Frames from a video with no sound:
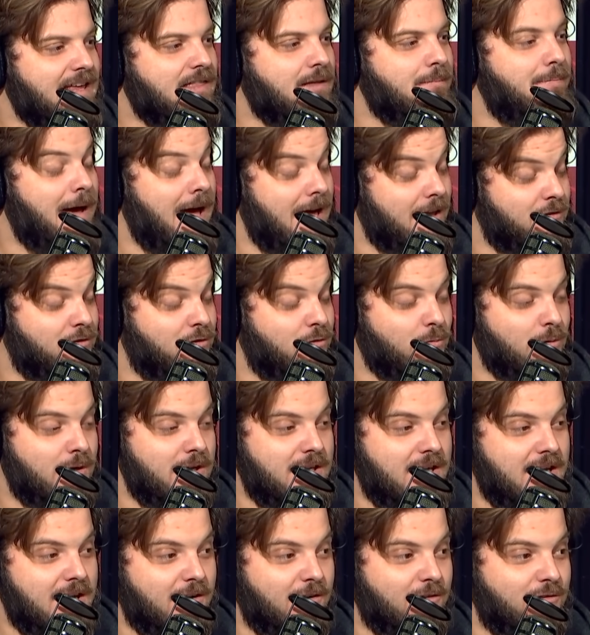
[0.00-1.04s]
the past 3
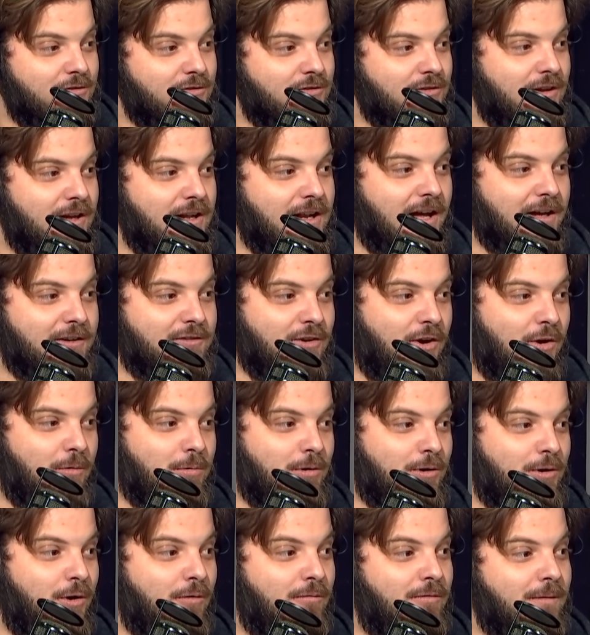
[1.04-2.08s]
years in
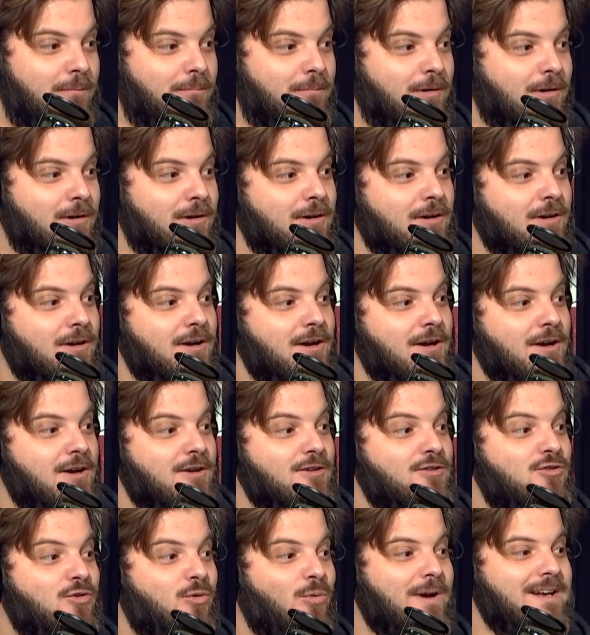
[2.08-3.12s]
October and November.
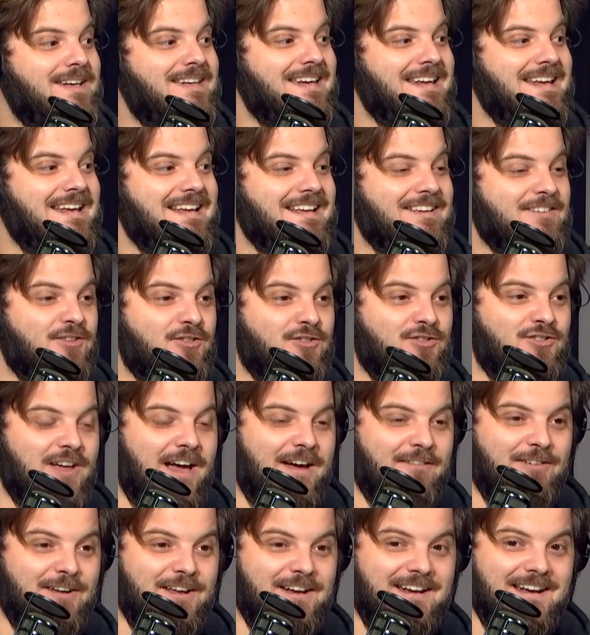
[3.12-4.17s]

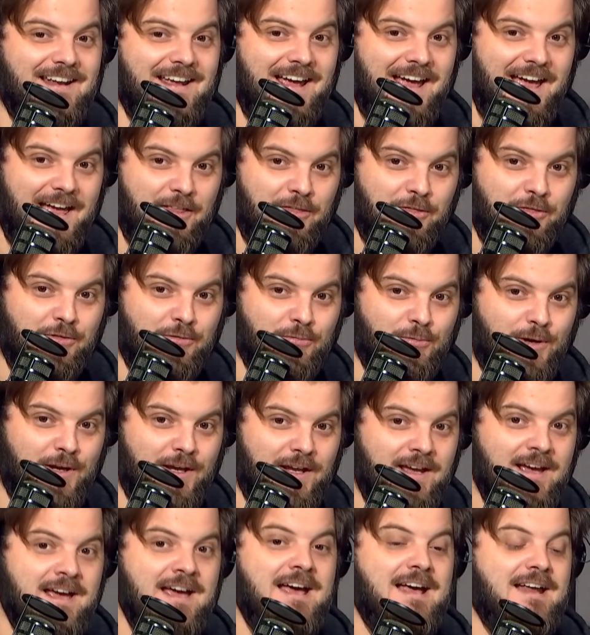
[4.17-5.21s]
27-3.
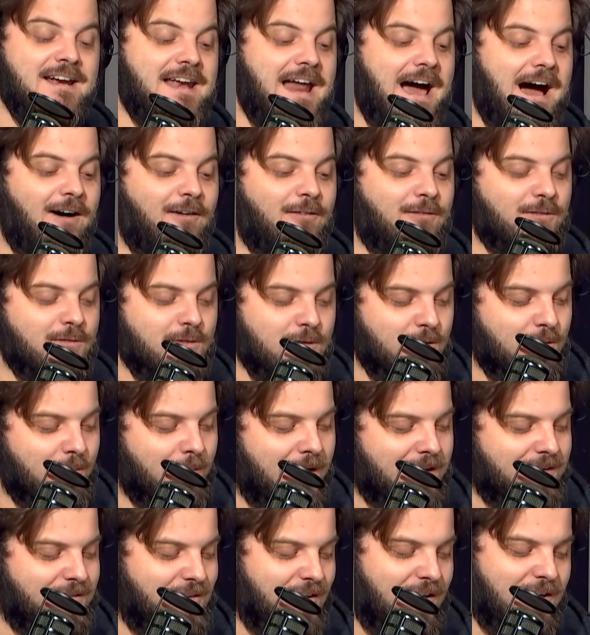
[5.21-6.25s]
Now, you
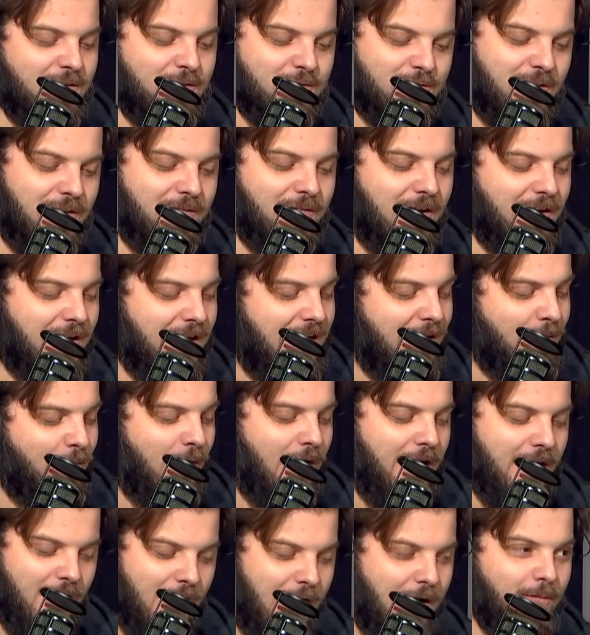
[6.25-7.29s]
might say to yourself, okay,
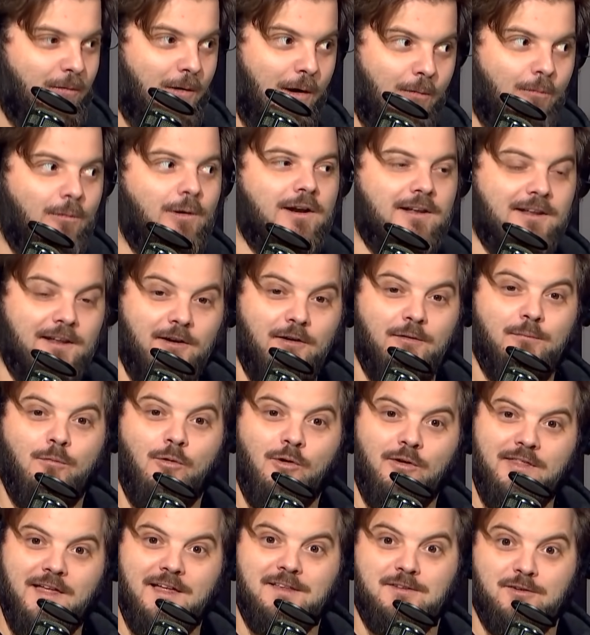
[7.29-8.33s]
well, I want a little
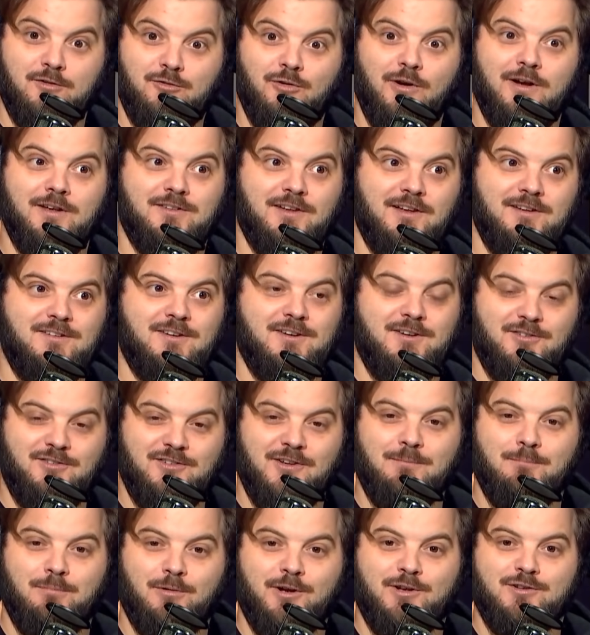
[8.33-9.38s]
more of that to translate to
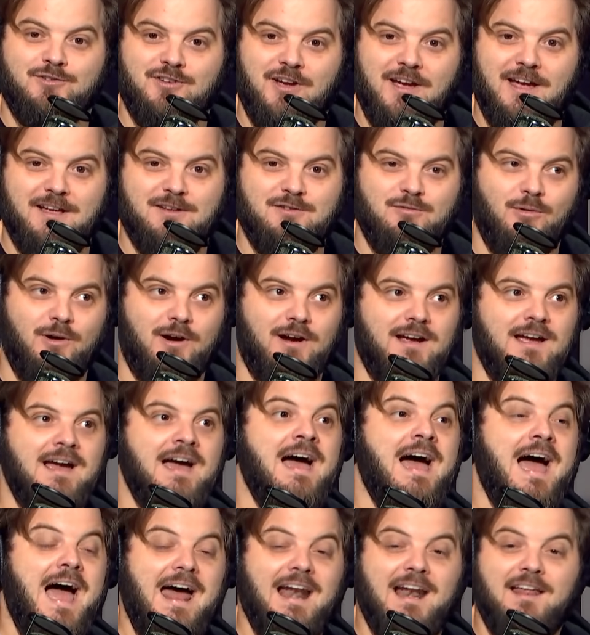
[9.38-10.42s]
December and January.
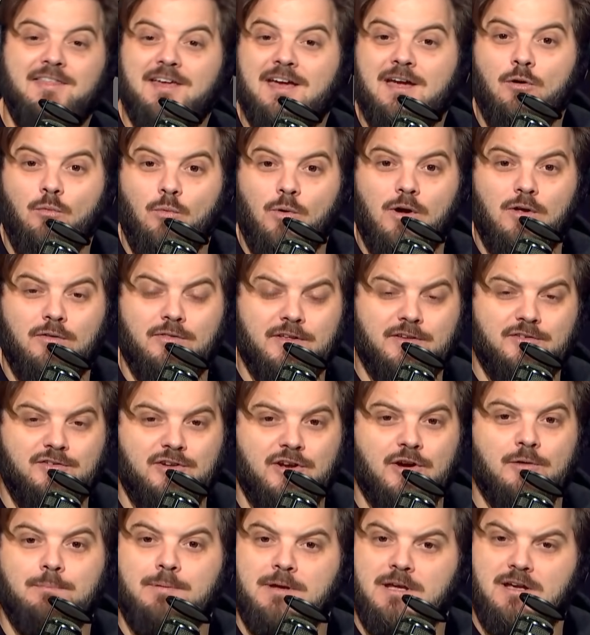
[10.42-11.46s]
And I think it will this
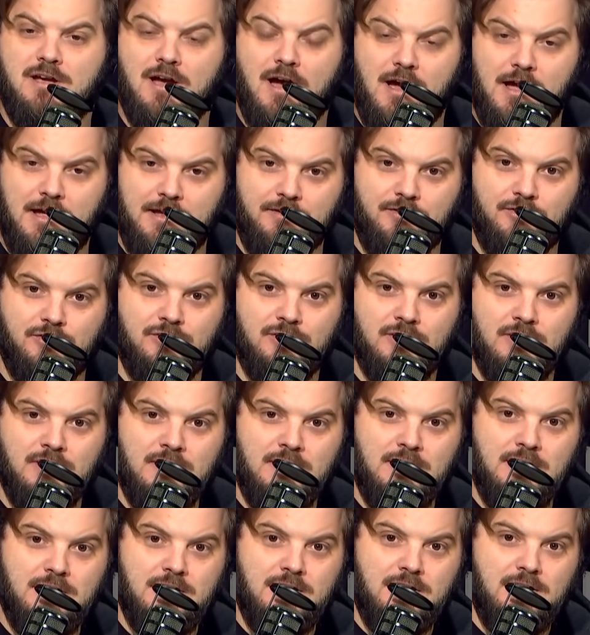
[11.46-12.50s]
year because
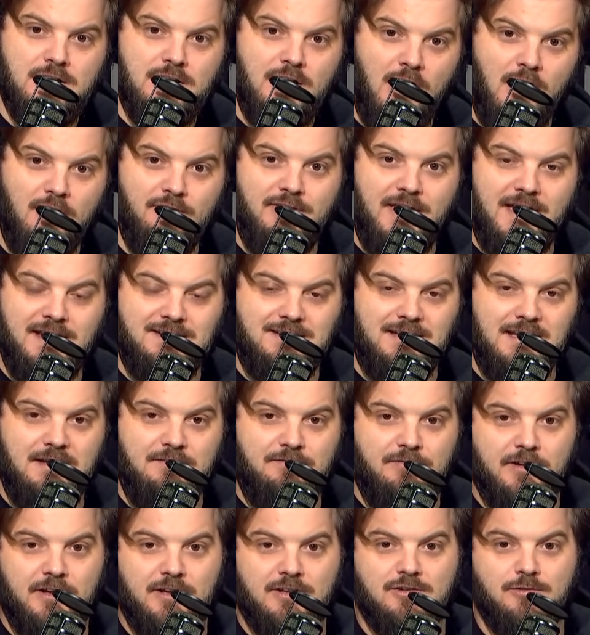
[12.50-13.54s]
of that
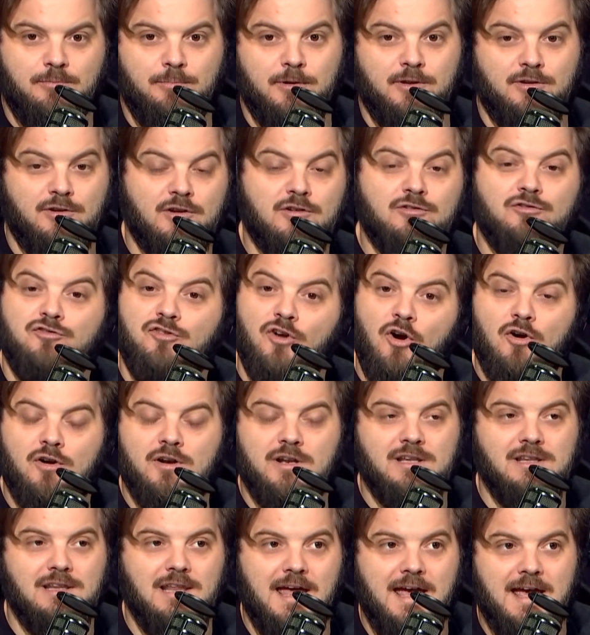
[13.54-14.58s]
defense. But it's going to start
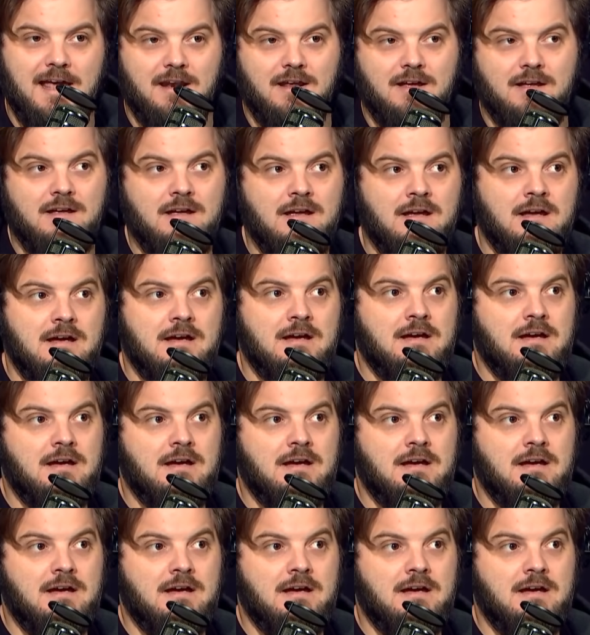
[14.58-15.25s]
in Atlanta